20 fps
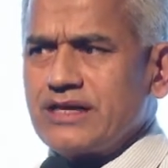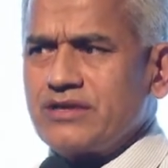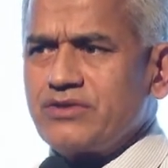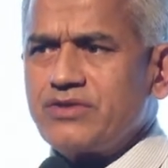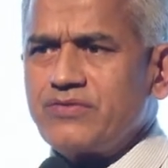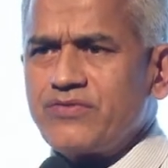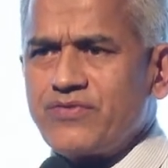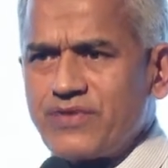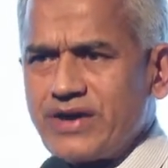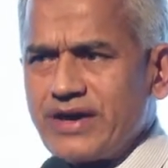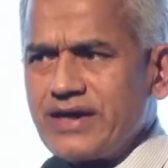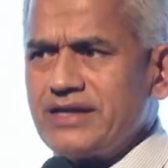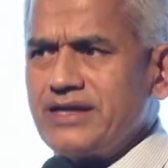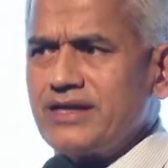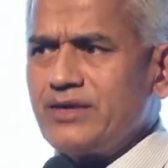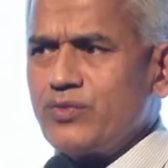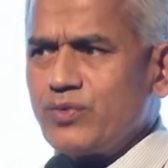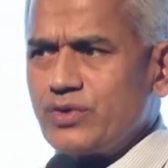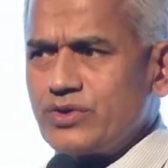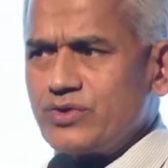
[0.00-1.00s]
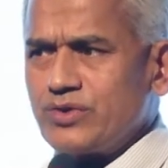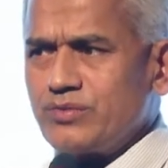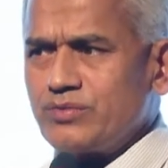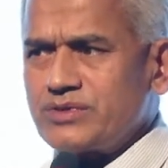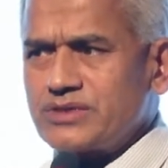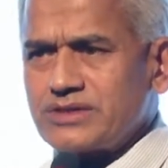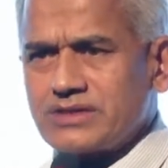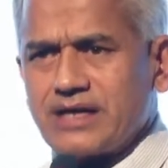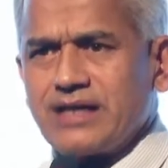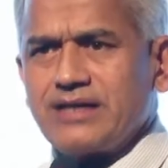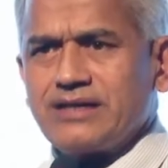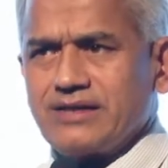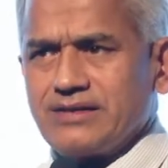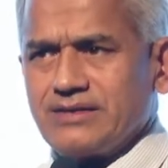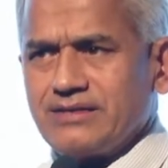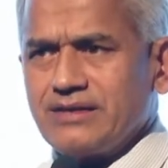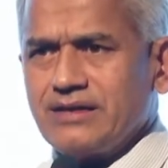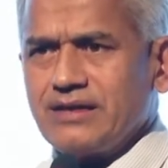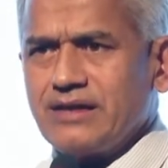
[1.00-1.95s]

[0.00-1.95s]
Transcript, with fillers: and refining what you've started.